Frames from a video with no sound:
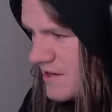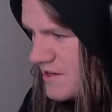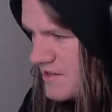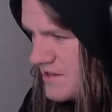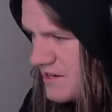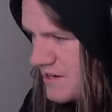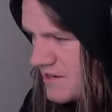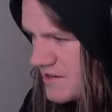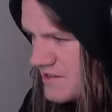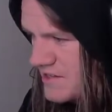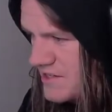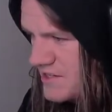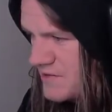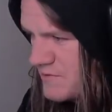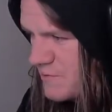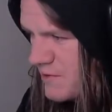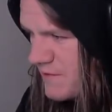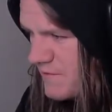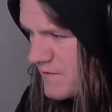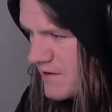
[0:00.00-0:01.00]
Yeah, this is
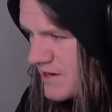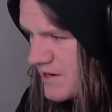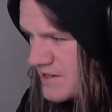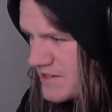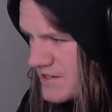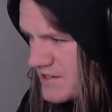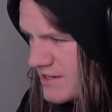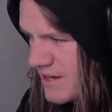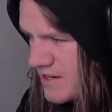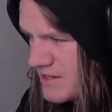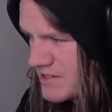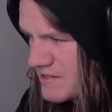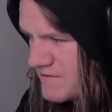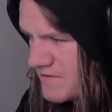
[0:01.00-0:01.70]
why Finland sucks.